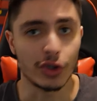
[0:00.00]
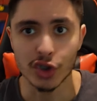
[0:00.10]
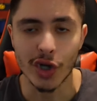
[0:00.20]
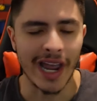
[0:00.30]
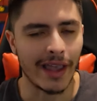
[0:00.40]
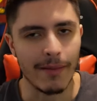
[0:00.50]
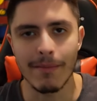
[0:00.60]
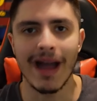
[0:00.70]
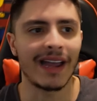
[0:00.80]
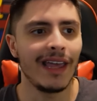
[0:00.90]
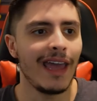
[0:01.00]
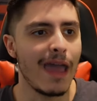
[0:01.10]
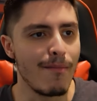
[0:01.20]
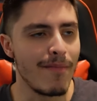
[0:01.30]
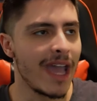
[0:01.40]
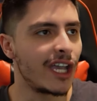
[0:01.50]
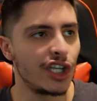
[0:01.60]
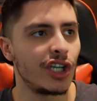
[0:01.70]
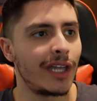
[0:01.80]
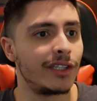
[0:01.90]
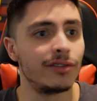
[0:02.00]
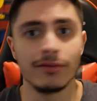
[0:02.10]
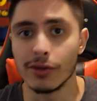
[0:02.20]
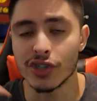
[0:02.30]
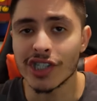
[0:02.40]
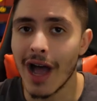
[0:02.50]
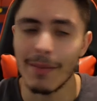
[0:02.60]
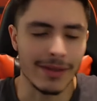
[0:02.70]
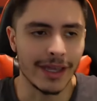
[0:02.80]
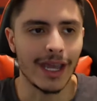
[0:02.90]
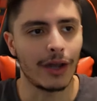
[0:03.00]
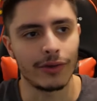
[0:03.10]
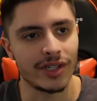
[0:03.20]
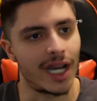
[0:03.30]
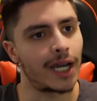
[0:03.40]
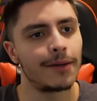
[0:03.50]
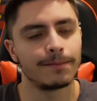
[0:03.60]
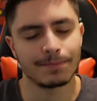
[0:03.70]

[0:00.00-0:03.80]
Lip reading: tracking back and making and, you know, stopping the counterattack.